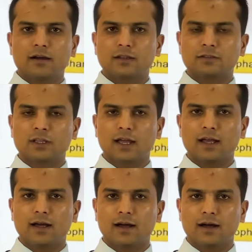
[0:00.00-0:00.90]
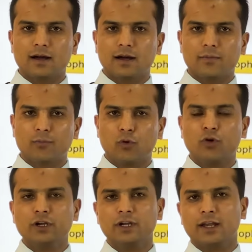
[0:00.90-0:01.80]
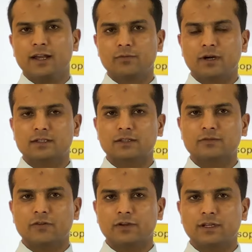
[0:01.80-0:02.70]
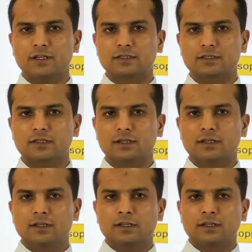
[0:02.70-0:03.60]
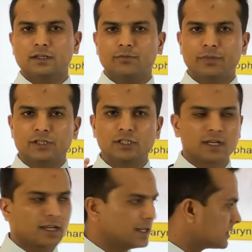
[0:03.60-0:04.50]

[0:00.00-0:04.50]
The bony landmarks of the pharynx, basically it